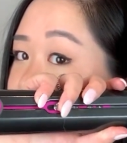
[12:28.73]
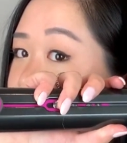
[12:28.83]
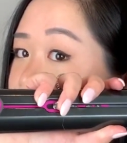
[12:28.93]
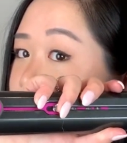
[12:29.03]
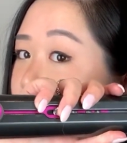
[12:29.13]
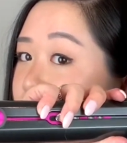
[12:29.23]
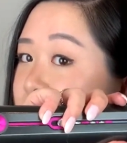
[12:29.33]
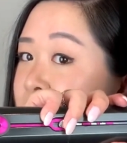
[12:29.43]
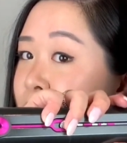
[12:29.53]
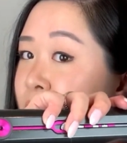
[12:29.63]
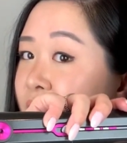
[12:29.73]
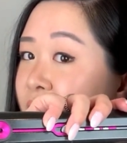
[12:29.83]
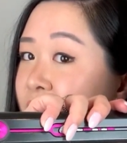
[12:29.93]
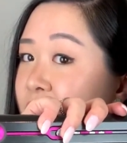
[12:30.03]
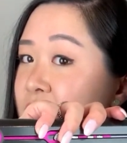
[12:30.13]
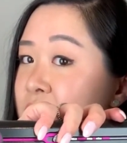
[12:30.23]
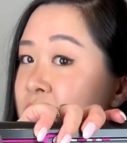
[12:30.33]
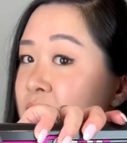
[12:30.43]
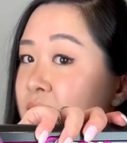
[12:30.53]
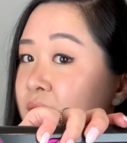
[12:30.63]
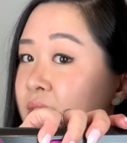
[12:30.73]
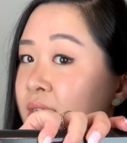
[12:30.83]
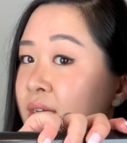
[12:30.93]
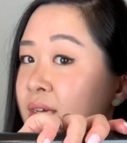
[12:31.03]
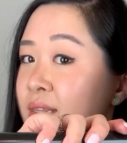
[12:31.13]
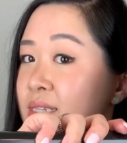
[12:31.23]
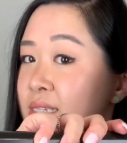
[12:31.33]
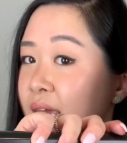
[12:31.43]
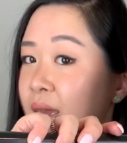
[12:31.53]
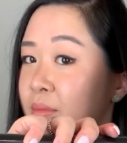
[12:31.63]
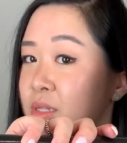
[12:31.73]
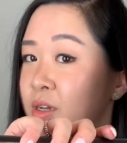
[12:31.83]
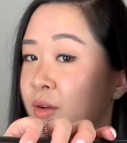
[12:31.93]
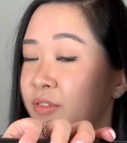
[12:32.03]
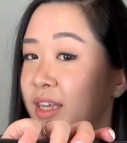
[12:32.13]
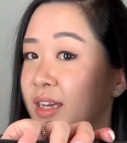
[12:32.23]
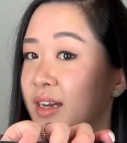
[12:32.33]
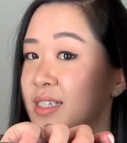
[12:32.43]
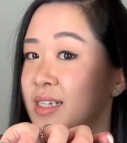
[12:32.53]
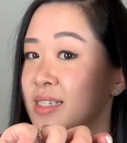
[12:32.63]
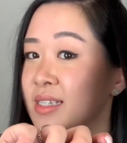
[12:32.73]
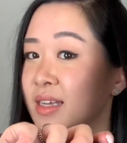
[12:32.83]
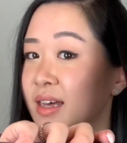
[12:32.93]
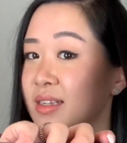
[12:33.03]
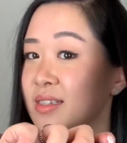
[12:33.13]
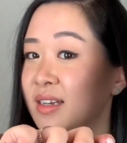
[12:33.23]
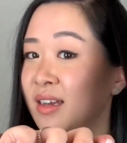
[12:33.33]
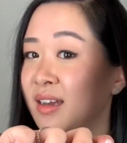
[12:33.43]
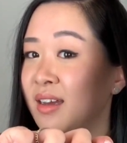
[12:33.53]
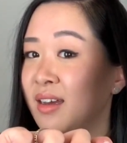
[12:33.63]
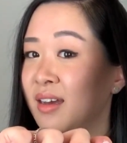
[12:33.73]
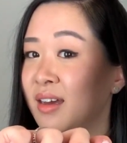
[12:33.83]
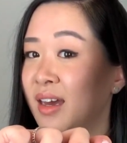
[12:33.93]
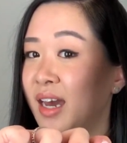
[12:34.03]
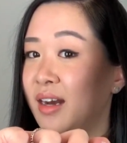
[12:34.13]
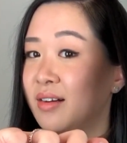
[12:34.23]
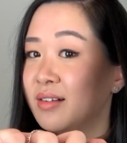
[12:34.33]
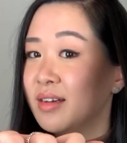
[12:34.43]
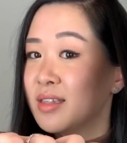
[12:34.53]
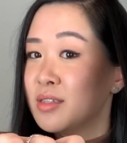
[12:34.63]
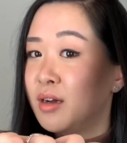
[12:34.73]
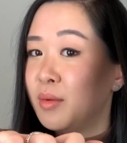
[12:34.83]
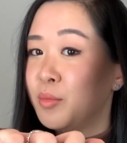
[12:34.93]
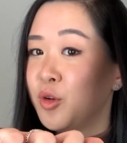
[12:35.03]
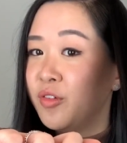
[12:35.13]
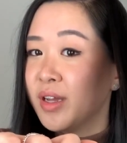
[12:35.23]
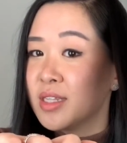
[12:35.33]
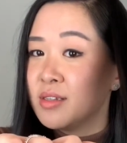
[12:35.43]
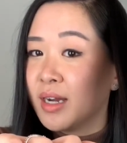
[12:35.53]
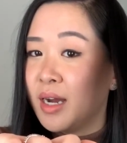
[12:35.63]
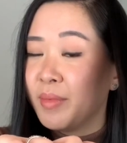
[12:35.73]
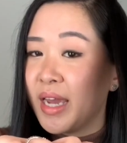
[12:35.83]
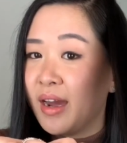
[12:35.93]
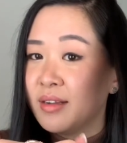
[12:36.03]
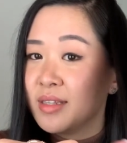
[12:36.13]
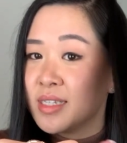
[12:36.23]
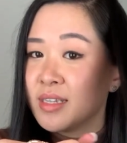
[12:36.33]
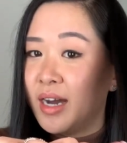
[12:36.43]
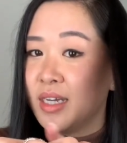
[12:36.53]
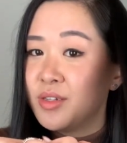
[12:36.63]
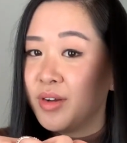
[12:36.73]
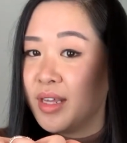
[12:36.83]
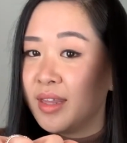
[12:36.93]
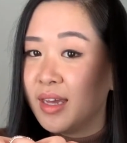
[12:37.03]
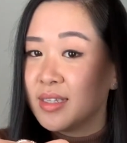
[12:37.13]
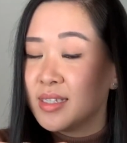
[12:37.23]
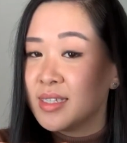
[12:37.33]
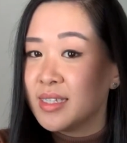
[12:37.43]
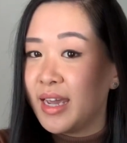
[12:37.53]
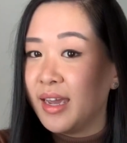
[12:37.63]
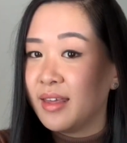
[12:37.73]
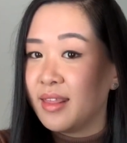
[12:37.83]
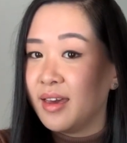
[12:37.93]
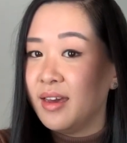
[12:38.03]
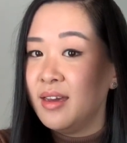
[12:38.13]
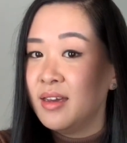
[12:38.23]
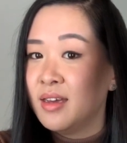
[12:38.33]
It's not separating, it's still the same. So hopefully you guys can see that. See how it's not moving, it's not coming out on the sides or anything, it's just staying there.